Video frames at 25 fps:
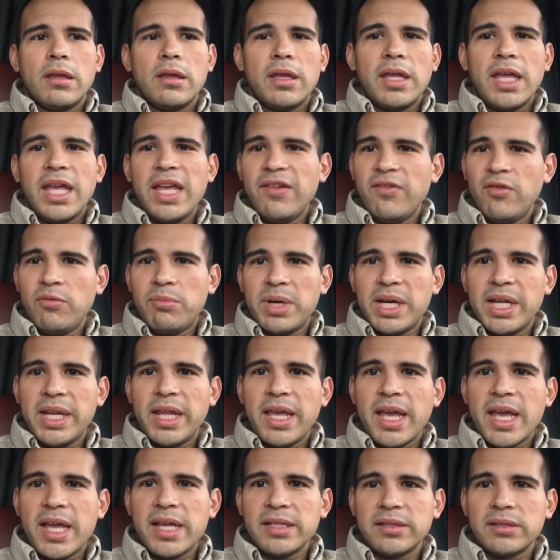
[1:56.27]
Everybody
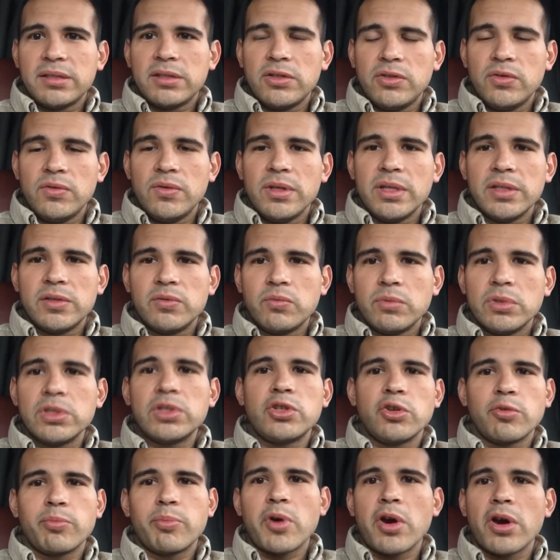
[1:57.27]
has to do this. Once
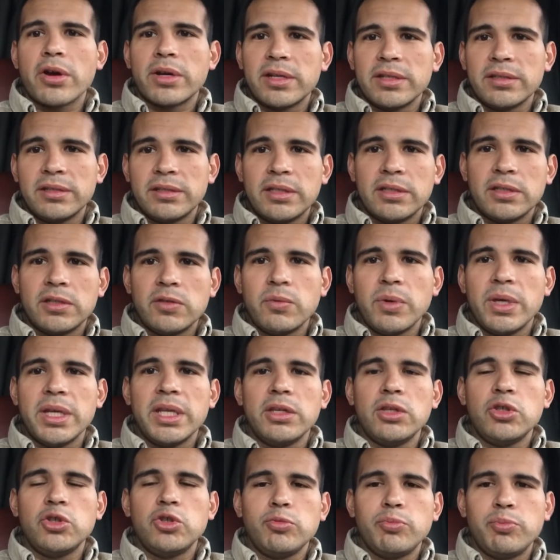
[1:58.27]
you're parked and
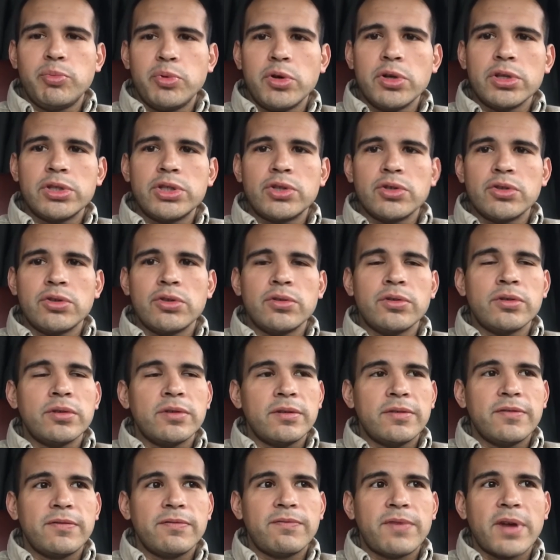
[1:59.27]
situated, you put your
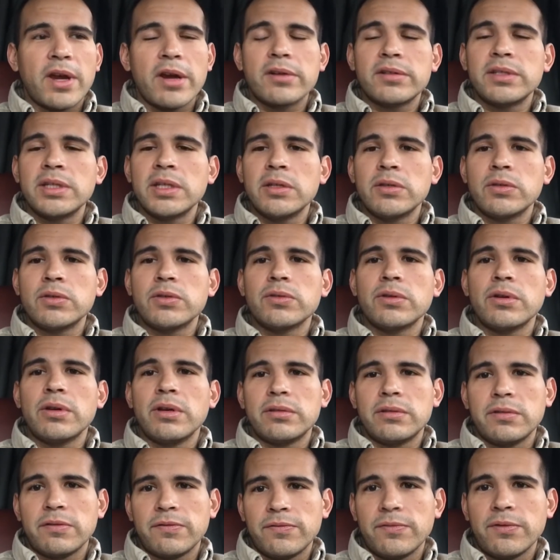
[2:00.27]
fire extinguisher
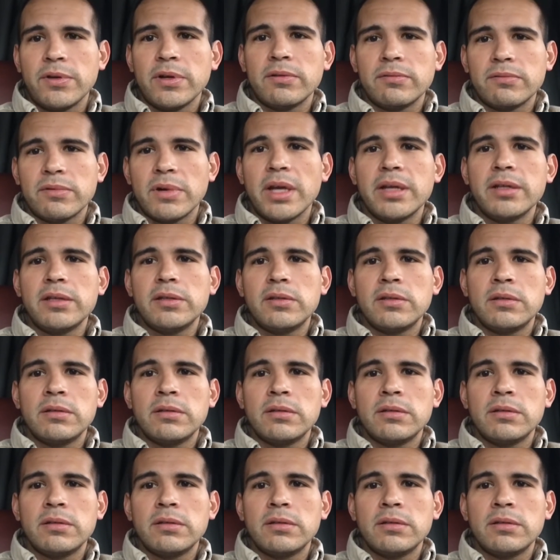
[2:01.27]
at your front right